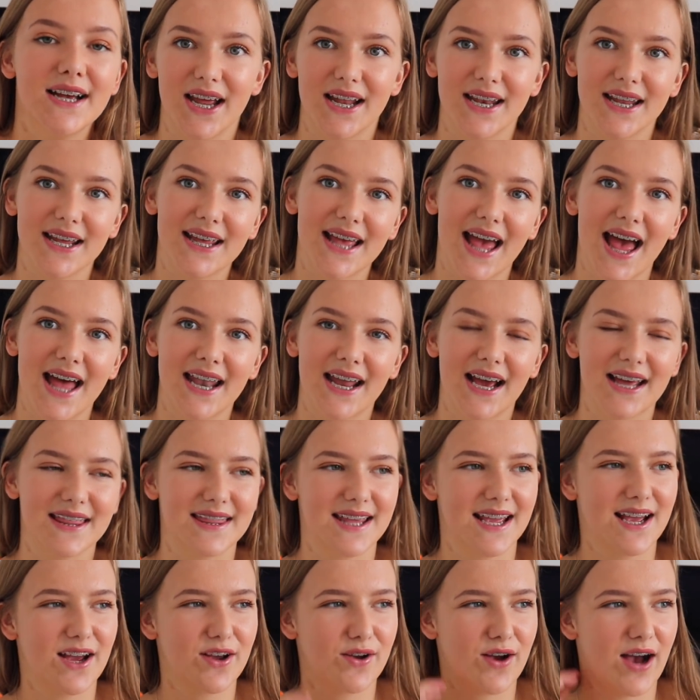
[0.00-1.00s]
And again, I
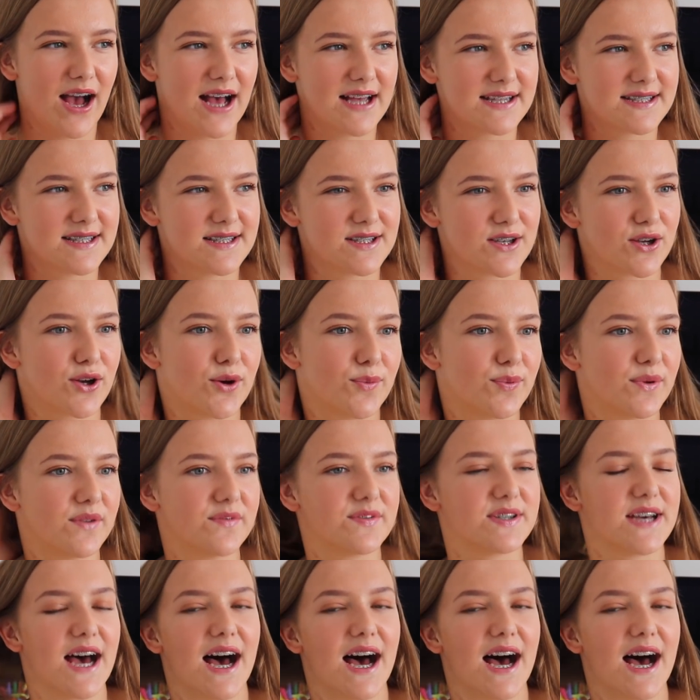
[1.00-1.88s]
think I got asked this a couple of